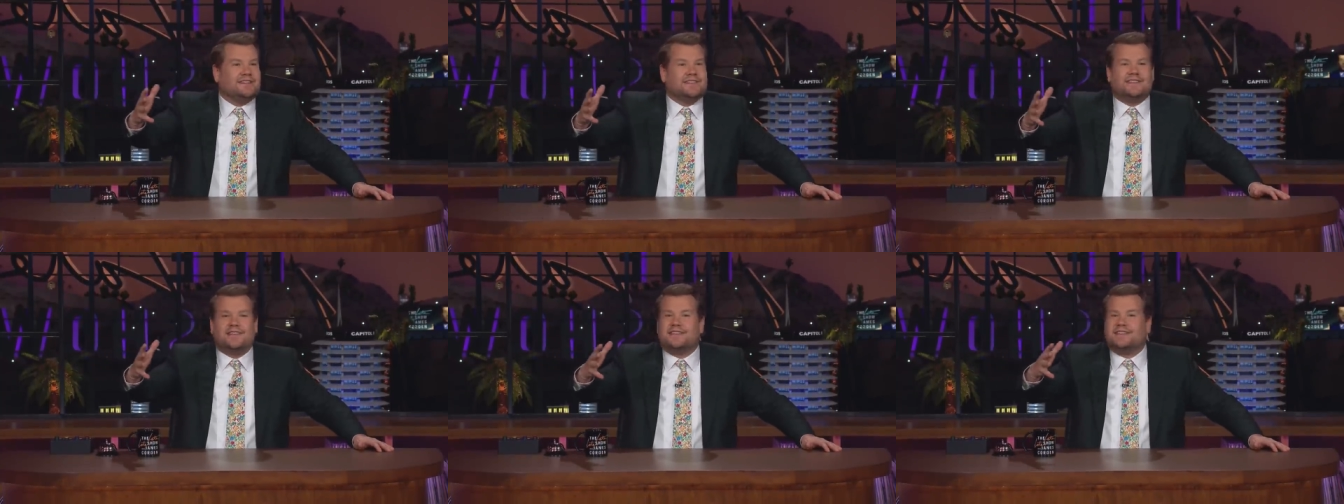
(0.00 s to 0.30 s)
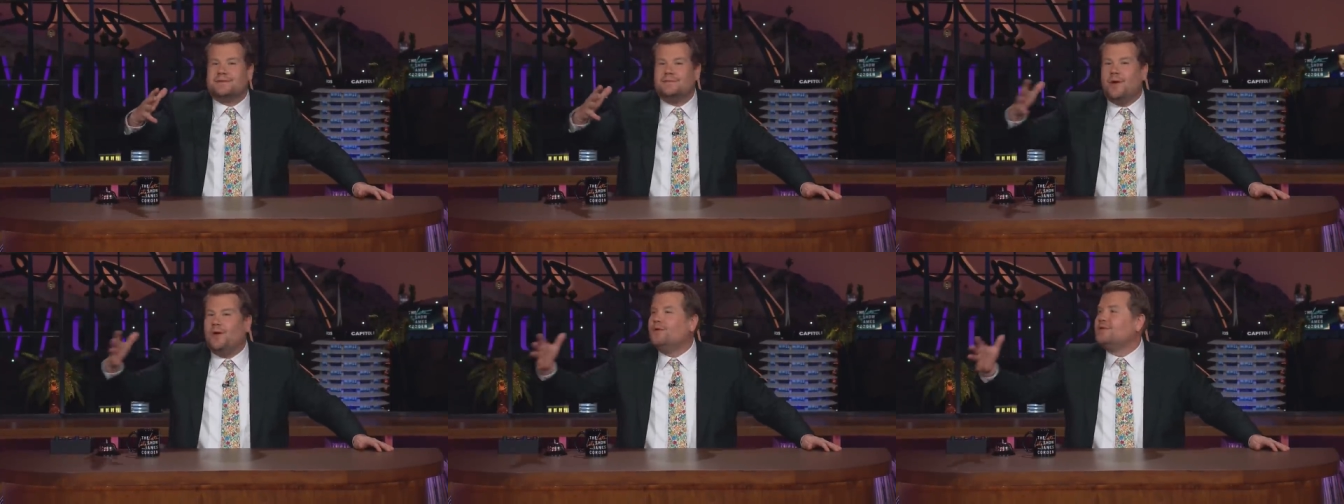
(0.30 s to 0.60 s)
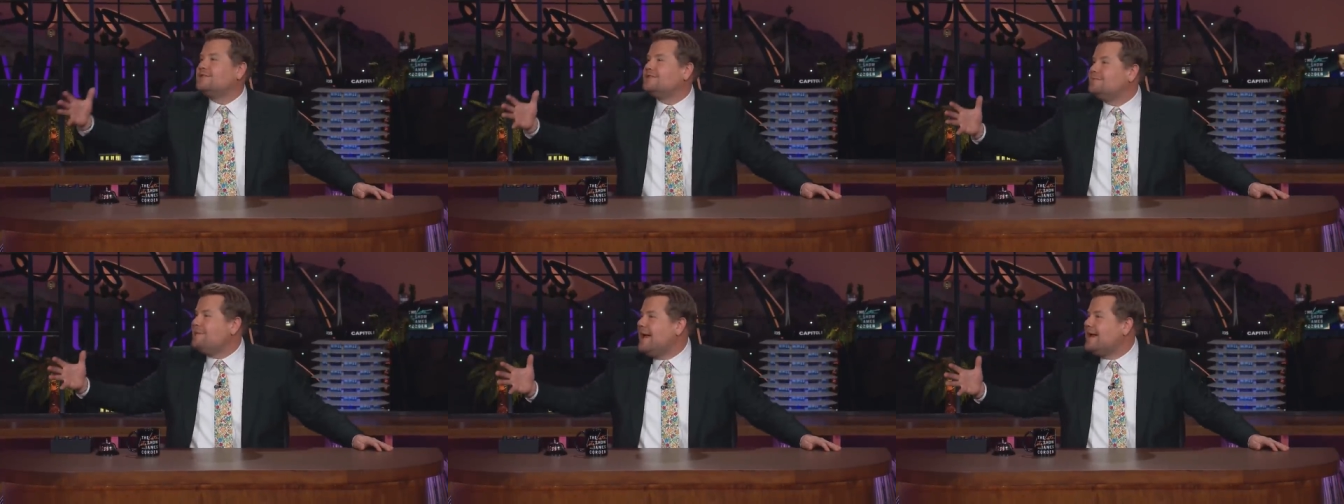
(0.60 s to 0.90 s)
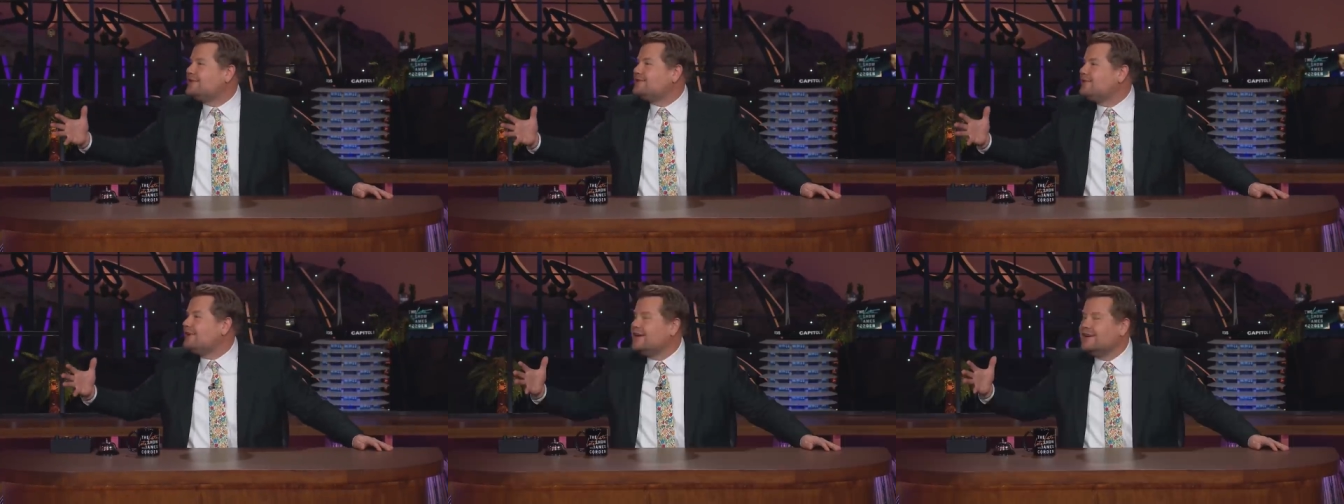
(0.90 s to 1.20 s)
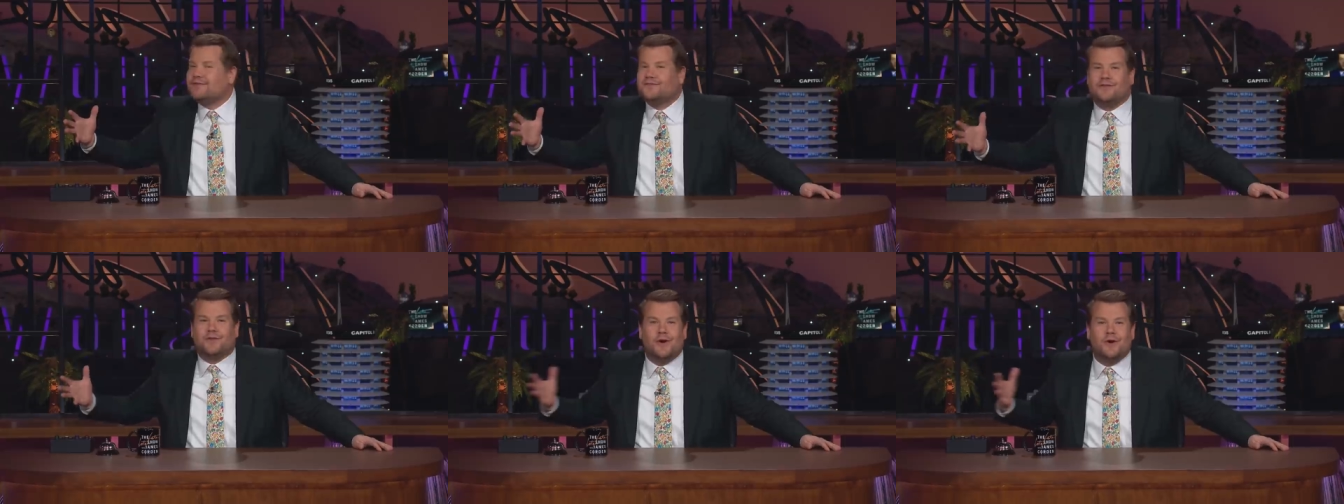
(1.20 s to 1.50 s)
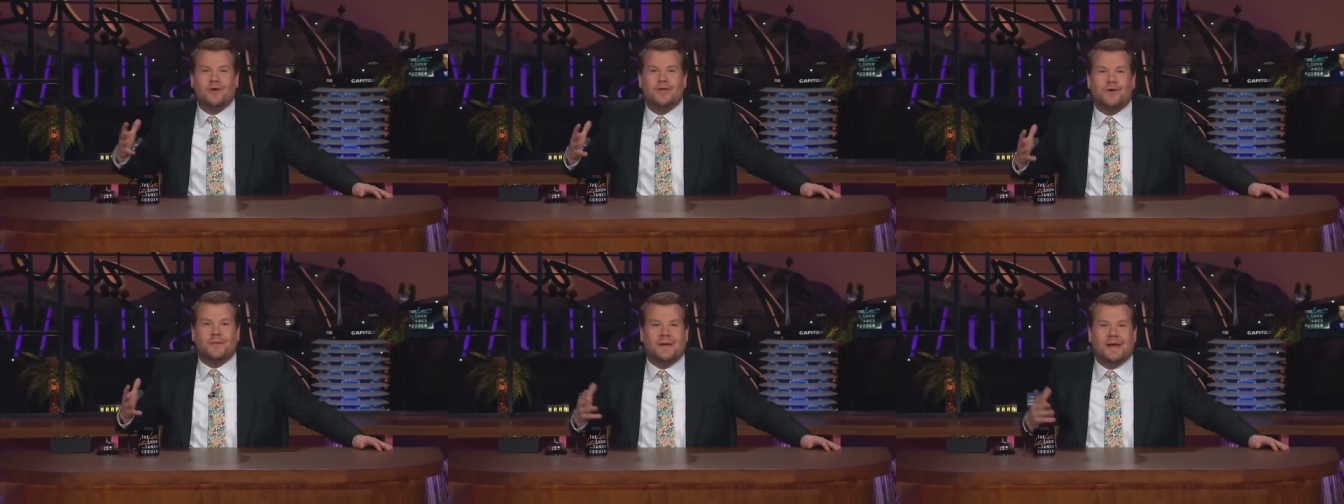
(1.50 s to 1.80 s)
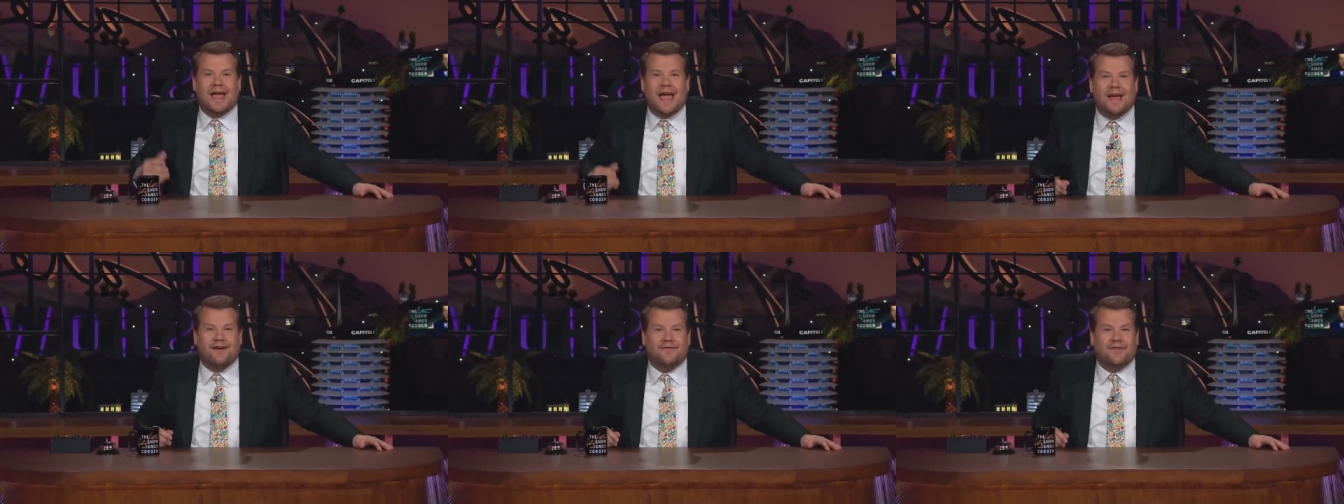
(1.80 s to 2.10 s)
just the small smattering of crew that
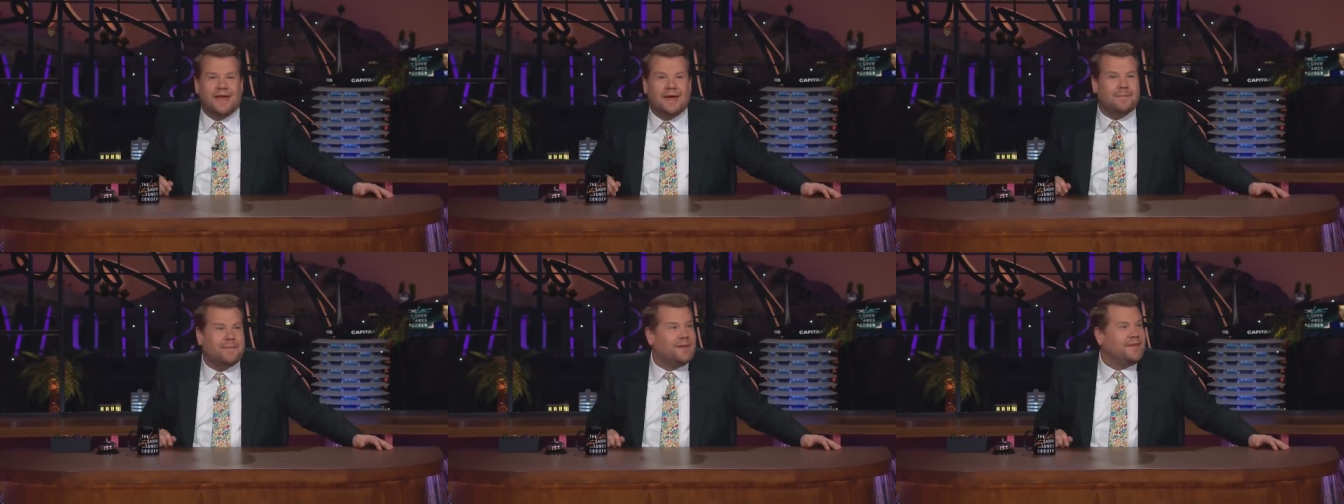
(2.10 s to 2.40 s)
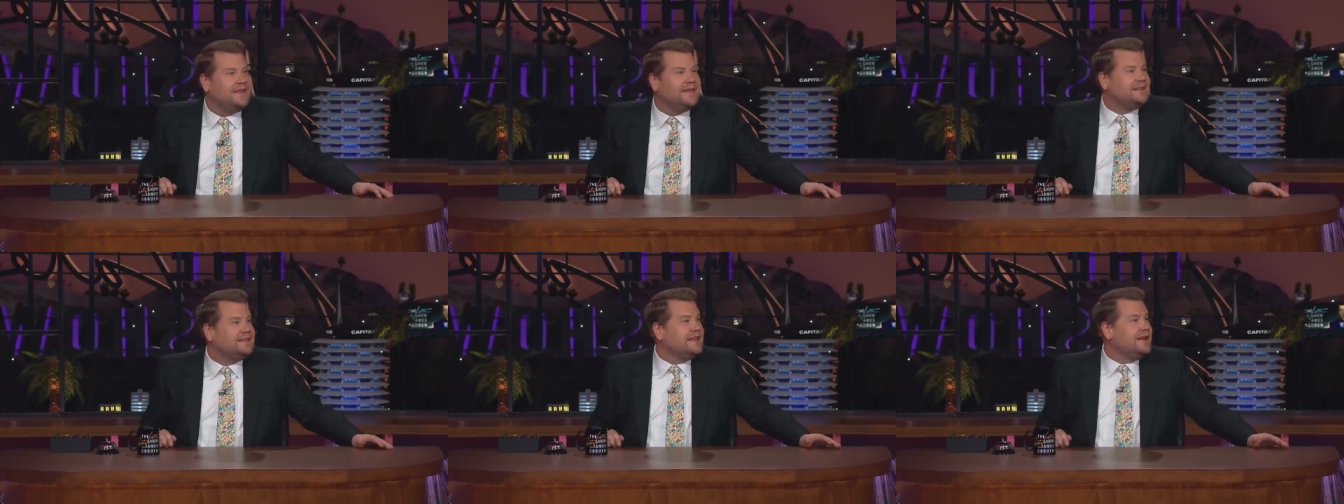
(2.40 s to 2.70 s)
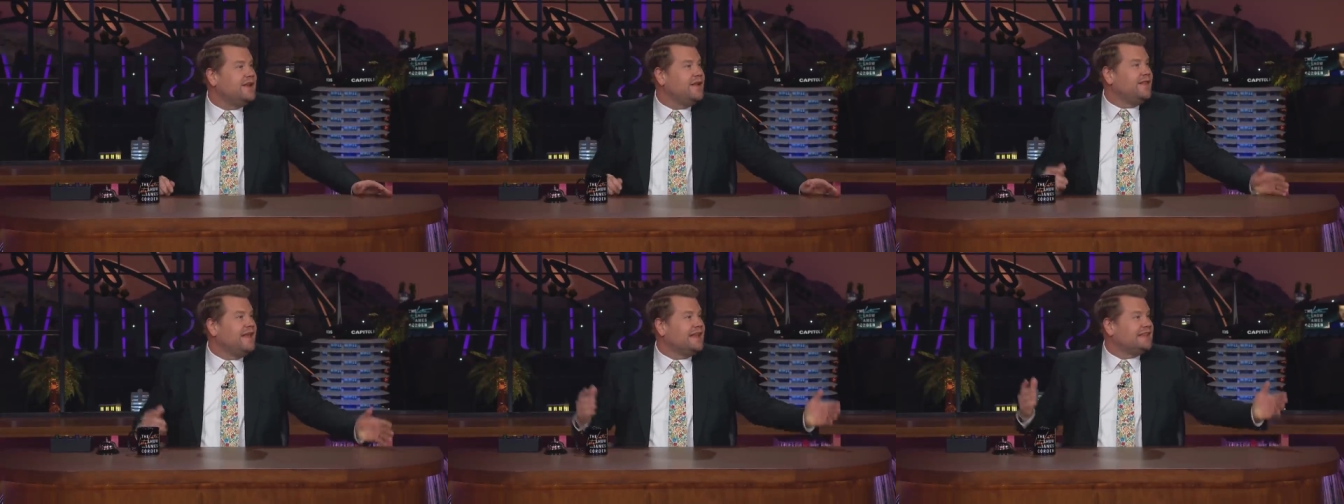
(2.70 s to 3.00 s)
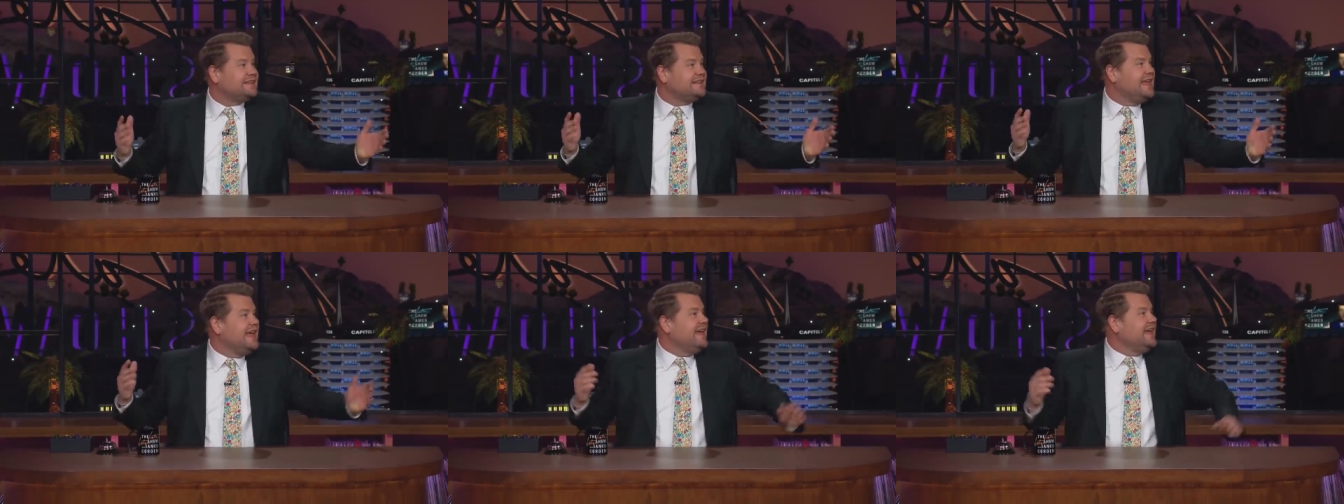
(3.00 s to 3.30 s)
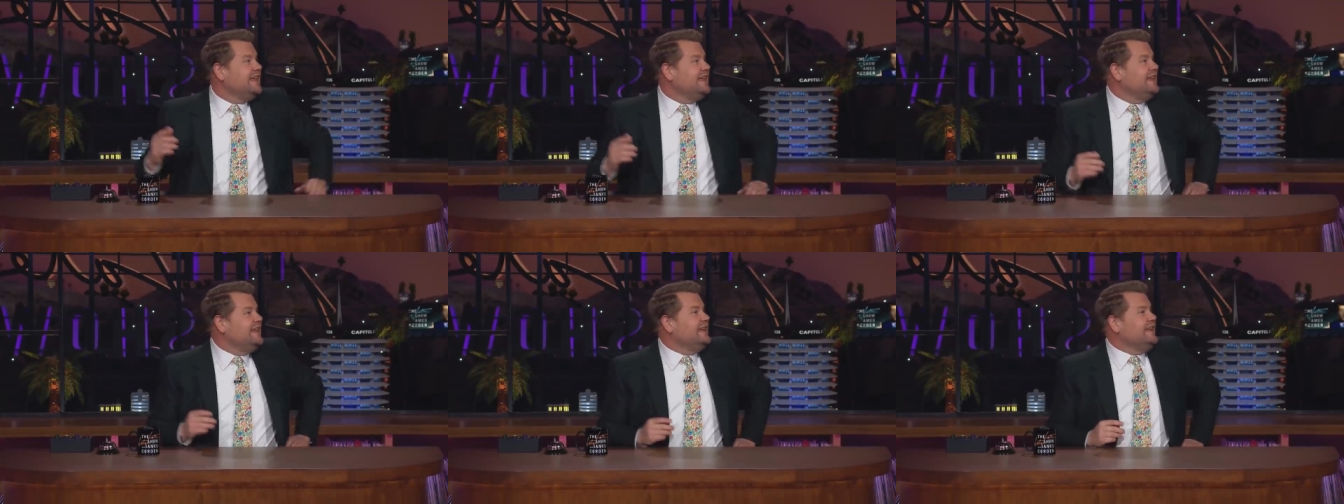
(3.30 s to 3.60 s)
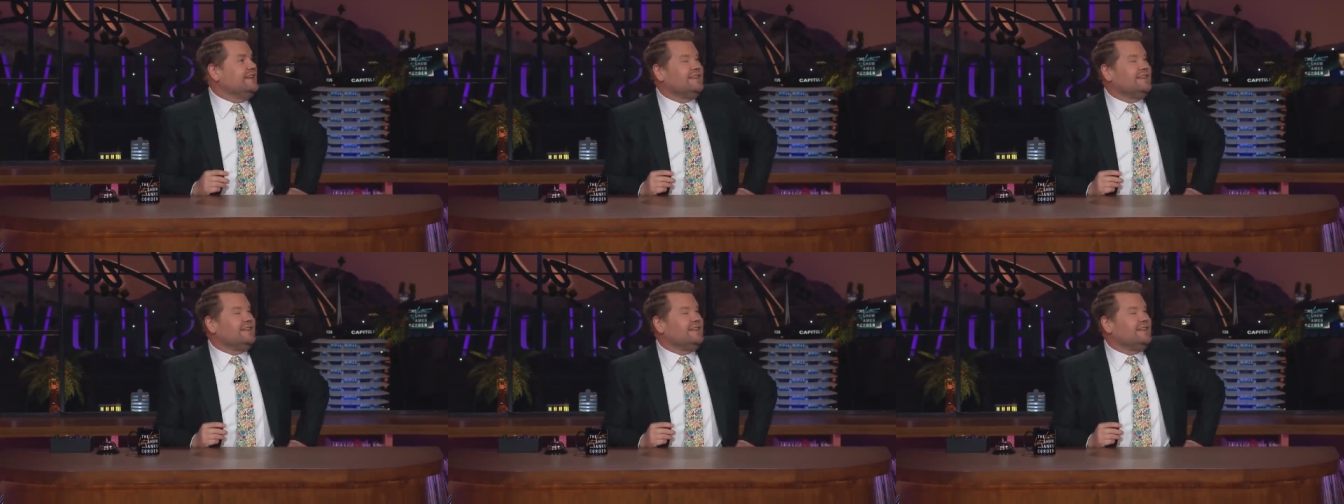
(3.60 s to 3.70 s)
we have here. But, the, you know, that's it.